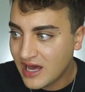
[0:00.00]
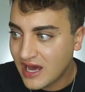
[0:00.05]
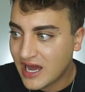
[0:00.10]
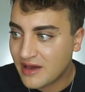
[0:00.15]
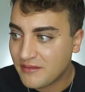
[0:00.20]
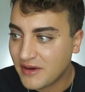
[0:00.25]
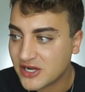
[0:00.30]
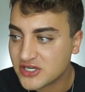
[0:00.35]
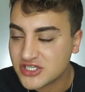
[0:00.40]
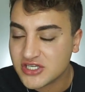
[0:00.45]

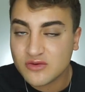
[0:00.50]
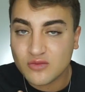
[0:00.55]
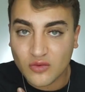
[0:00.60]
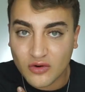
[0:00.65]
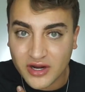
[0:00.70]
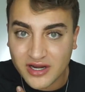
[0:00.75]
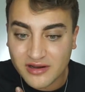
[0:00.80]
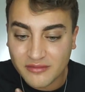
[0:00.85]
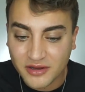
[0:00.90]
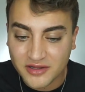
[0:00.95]
I'm actually
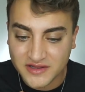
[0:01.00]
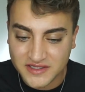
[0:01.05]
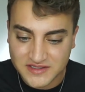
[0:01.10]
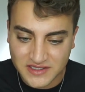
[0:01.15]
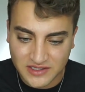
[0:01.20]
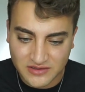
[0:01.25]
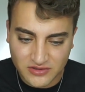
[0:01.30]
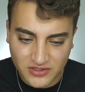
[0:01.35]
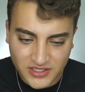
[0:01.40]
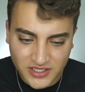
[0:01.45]
worried about these
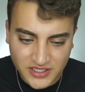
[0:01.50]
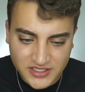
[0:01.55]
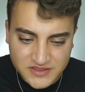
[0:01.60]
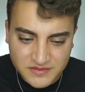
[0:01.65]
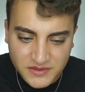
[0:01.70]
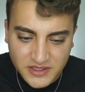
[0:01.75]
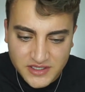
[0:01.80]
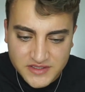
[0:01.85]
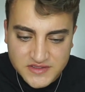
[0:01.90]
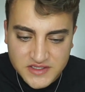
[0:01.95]
other kids
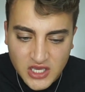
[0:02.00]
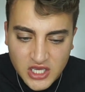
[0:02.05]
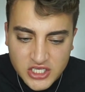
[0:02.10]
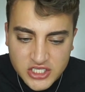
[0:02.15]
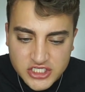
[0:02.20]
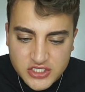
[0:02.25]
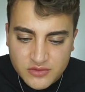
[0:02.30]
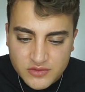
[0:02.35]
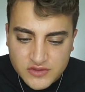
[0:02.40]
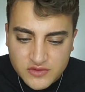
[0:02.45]
because
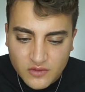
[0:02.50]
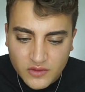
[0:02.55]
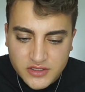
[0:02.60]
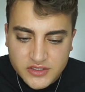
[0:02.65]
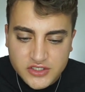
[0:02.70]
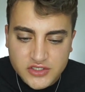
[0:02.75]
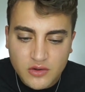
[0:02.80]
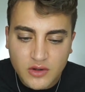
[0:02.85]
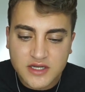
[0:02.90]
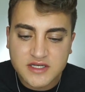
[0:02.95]
she was going
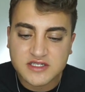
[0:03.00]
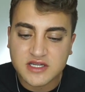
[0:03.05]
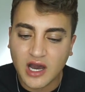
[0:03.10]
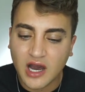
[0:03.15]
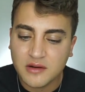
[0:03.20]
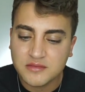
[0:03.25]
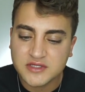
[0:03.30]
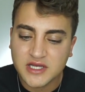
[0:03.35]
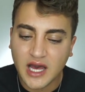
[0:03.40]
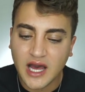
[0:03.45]
to
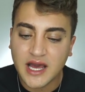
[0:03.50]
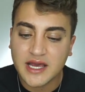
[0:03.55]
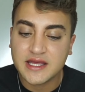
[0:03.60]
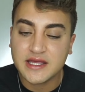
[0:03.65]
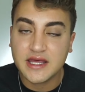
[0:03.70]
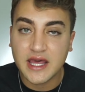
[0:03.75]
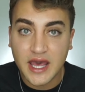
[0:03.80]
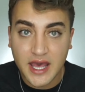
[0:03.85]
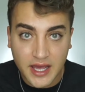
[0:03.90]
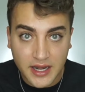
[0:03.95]
adopt
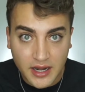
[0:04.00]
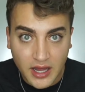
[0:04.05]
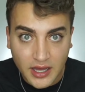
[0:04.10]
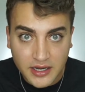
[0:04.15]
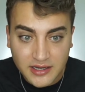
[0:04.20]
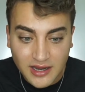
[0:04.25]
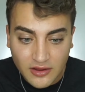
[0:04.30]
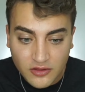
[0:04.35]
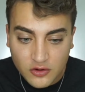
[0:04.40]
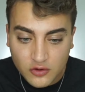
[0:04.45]
again,
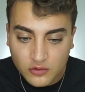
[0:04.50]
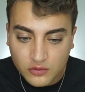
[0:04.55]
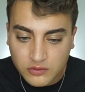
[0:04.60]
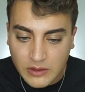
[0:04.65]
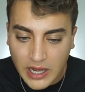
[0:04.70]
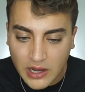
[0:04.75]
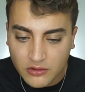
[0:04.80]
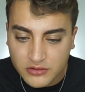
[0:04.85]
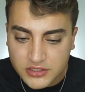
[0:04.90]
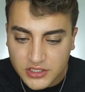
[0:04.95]
another
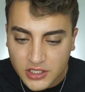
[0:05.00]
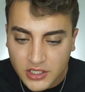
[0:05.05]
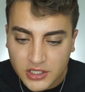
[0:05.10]
round